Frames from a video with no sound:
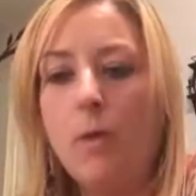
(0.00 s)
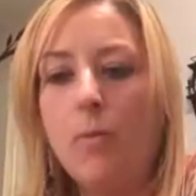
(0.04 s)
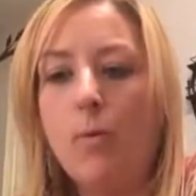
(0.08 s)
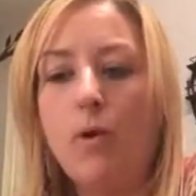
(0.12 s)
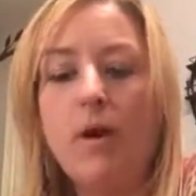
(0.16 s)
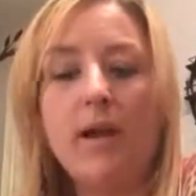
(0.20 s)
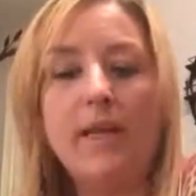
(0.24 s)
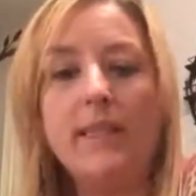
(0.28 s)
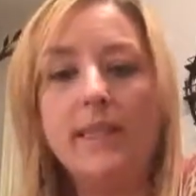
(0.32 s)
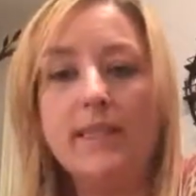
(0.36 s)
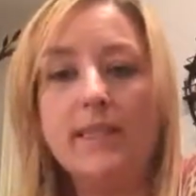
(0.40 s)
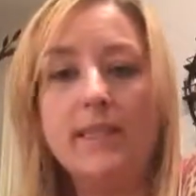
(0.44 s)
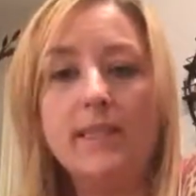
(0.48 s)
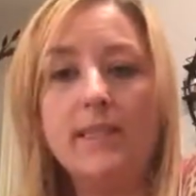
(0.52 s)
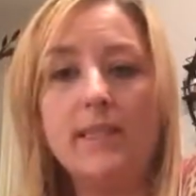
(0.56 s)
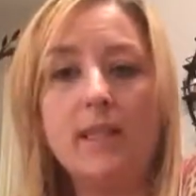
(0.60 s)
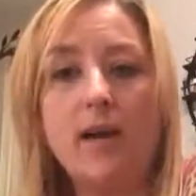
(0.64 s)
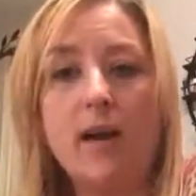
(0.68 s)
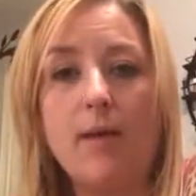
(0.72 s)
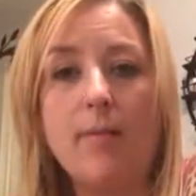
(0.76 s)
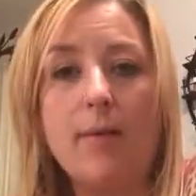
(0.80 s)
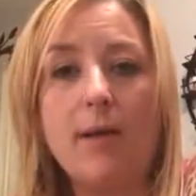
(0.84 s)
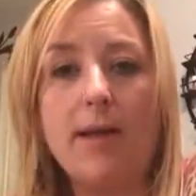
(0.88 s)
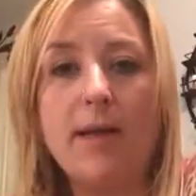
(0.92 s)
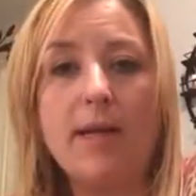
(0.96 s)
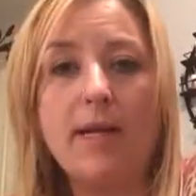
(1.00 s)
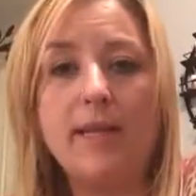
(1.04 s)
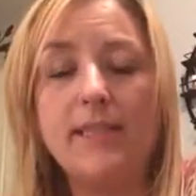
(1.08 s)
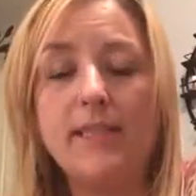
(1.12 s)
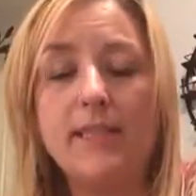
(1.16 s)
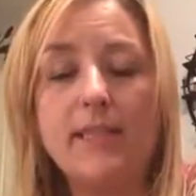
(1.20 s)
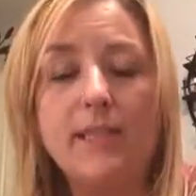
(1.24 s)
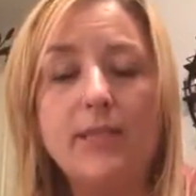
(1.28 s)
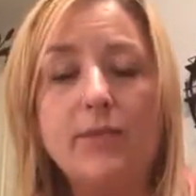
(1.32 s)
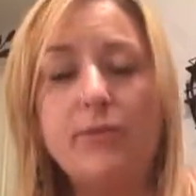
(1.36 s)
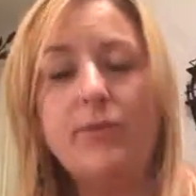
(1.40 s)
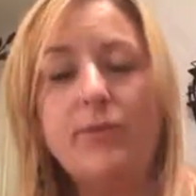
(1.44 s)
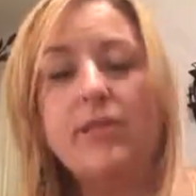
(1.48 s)
Well, I didn't stop. I
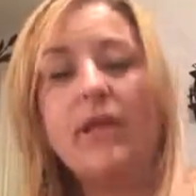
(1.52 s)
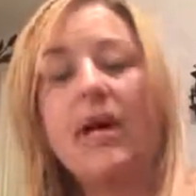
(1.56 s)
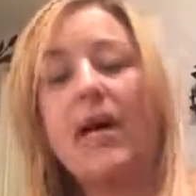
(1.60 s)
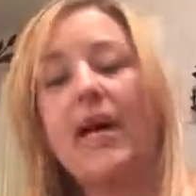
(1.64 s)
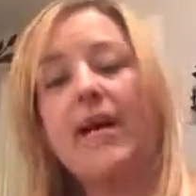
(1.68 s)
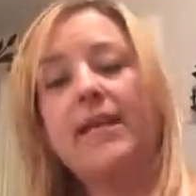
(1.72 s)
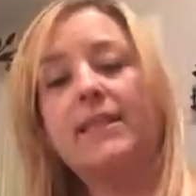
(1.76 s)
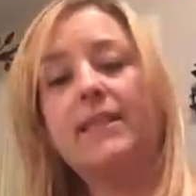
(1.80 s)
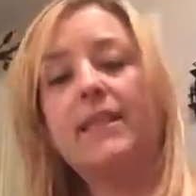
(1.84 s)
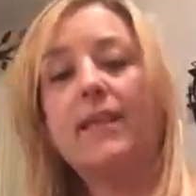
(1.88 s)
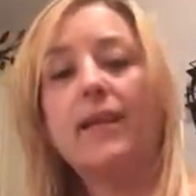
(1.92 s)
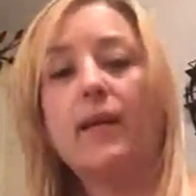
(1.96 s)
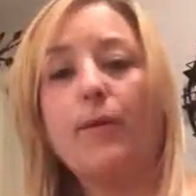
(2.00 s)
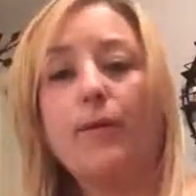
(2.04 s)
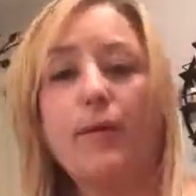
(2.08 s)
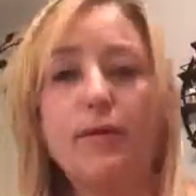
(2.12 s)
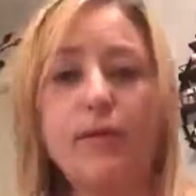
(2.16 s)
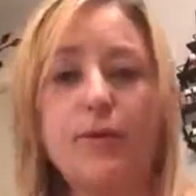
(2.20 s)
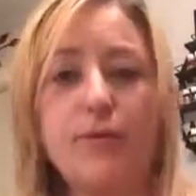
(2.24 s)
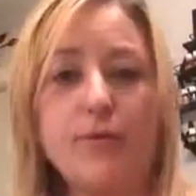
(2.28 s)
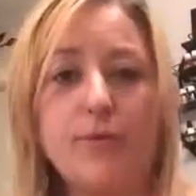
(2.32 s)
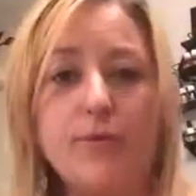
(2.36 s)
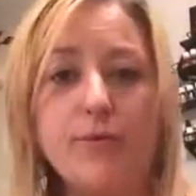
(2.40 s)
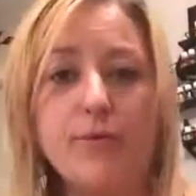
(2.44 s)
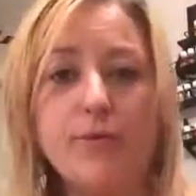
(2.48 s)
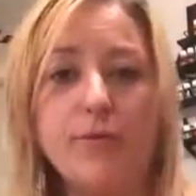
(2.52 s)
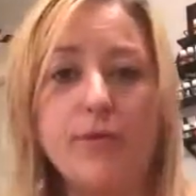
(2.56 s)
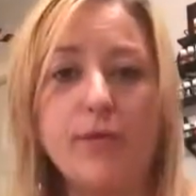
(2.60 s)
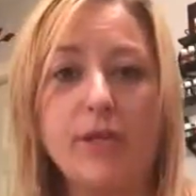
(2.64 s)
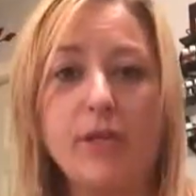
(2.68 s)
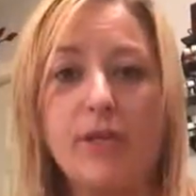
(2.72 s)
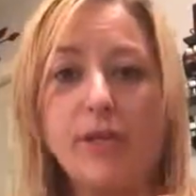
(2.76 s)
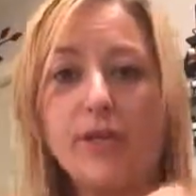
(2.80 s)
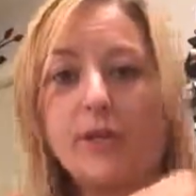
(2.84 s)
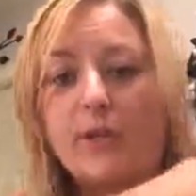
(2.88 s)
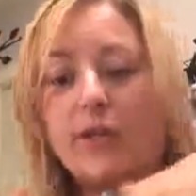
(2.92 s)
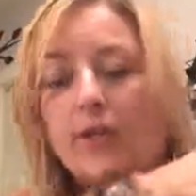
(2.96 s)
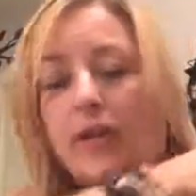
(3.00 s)
continued to ask, and I went to a different
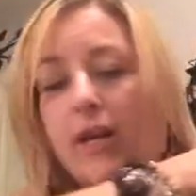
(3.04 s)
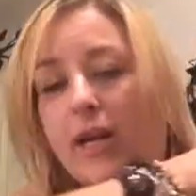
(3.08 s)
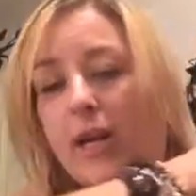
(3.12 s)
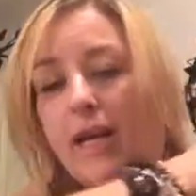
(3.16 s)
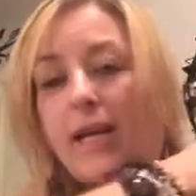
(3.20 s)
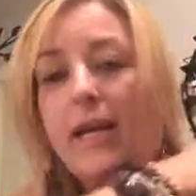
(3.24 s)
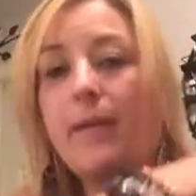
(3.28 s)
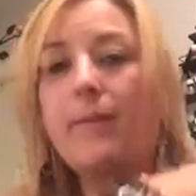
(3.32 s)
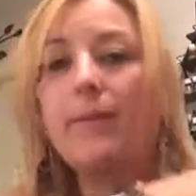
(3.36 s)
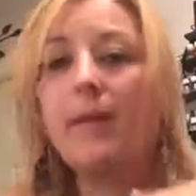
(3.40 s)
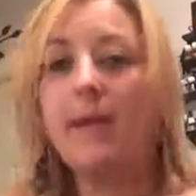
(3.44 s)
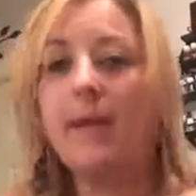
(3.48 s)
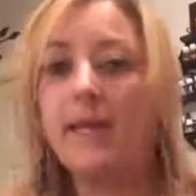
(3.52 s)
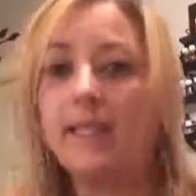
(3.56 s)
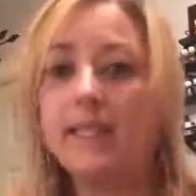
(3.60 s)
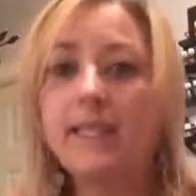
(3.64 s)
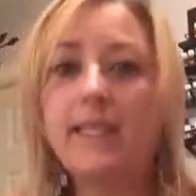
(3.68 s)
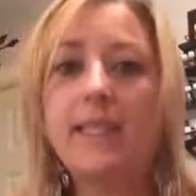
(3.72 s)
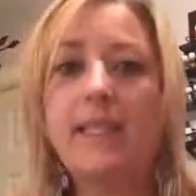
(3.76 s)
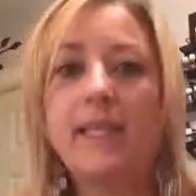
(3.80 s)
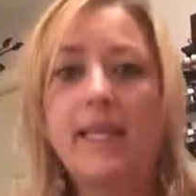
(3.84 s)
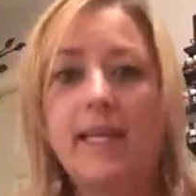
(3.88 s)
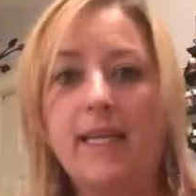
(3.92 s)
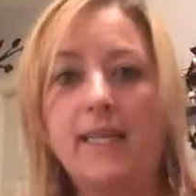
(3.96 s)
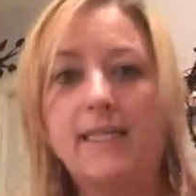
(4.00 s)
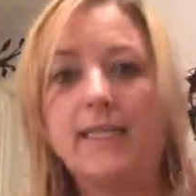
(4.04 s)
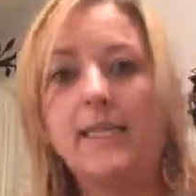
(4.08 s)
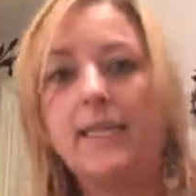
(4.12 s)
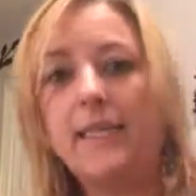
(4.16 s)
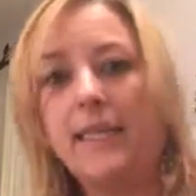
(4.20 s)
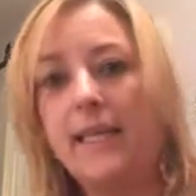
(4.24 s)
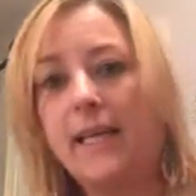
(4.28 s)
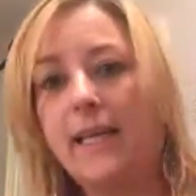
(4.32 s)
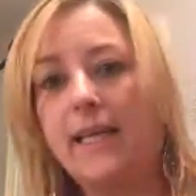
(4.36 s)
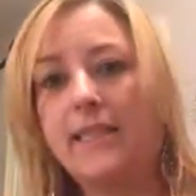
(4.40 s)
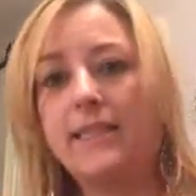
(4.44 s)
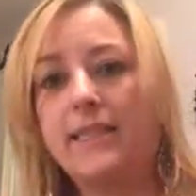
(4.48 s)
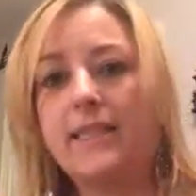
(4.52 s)
doctor, and I kept asking and
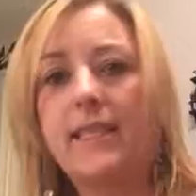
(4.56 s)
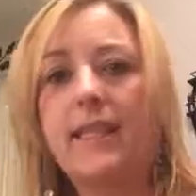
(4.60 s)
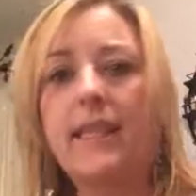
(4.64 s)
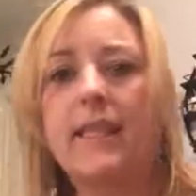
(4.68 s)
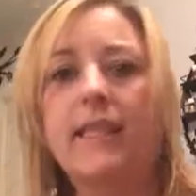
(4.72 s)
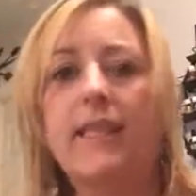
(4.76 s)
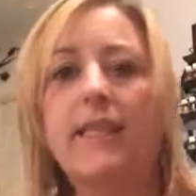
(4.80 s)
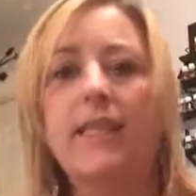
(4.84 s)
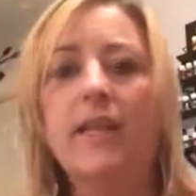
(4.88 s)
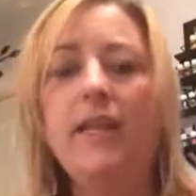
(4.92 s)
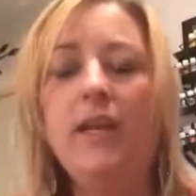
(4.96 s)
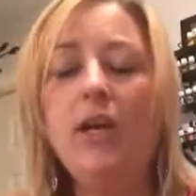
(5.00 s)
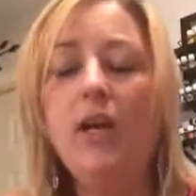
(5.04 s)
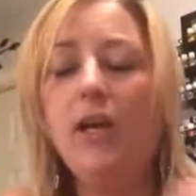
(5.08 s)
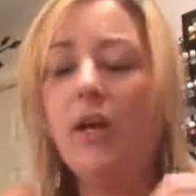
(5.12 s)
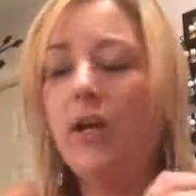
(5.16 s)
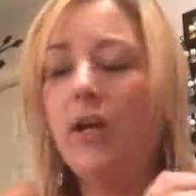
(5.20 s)
asking and asking, and